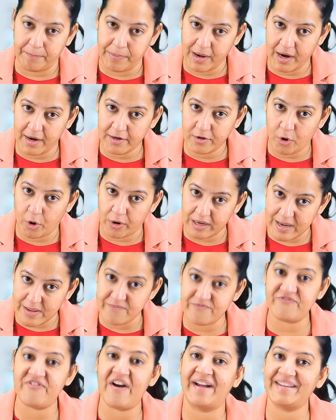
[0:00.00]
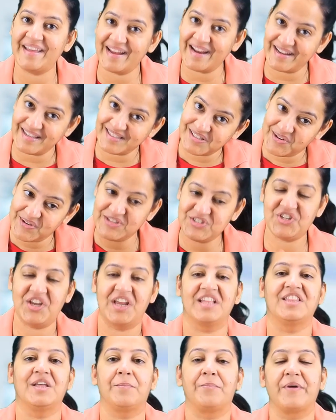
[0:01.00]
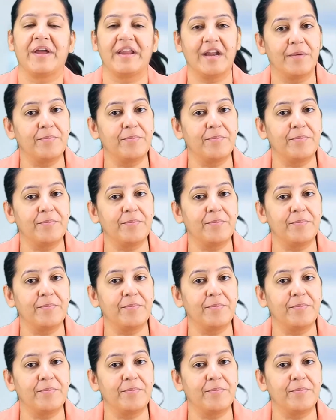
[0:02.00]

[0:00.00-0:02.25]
blood or lymphatic it is reaching in the brain